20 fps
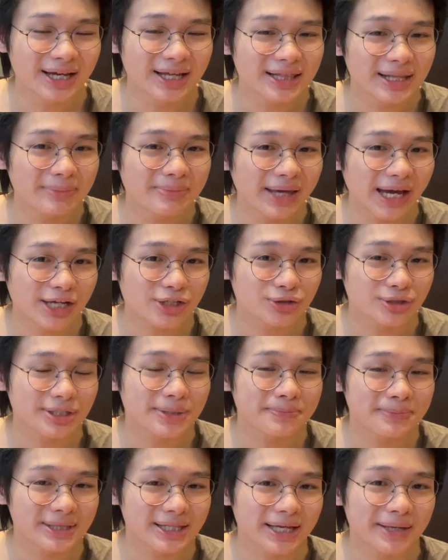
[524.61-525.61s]
let me actually
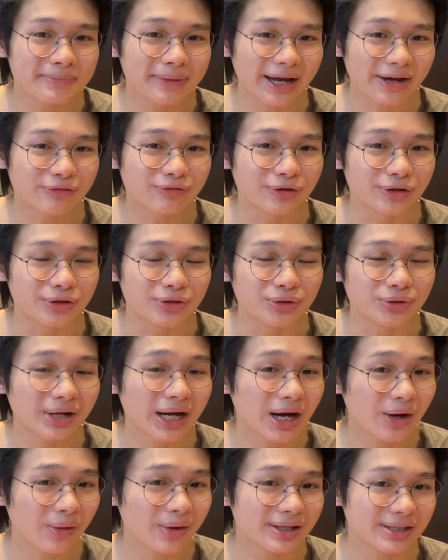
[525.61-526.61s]
play back for you
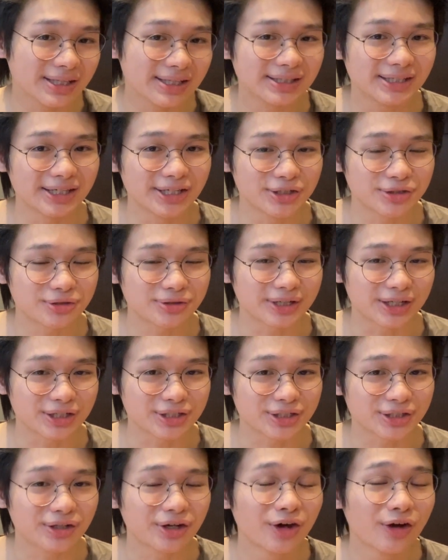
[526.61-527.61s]
how I did the
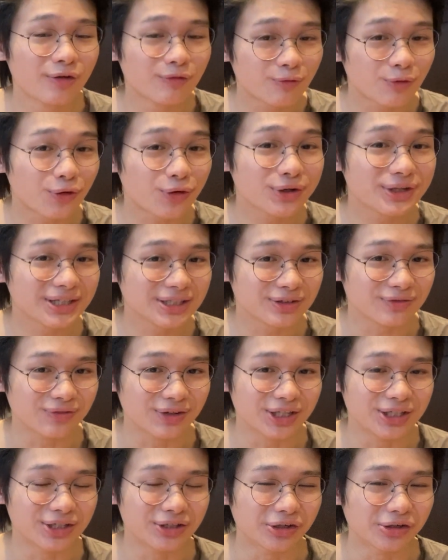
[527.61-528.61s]
introduction for this
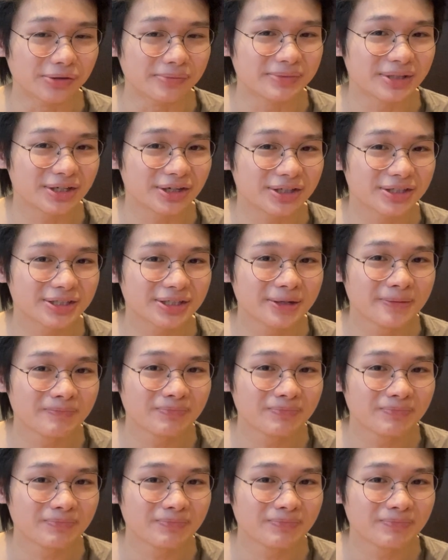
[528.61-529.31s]
video, because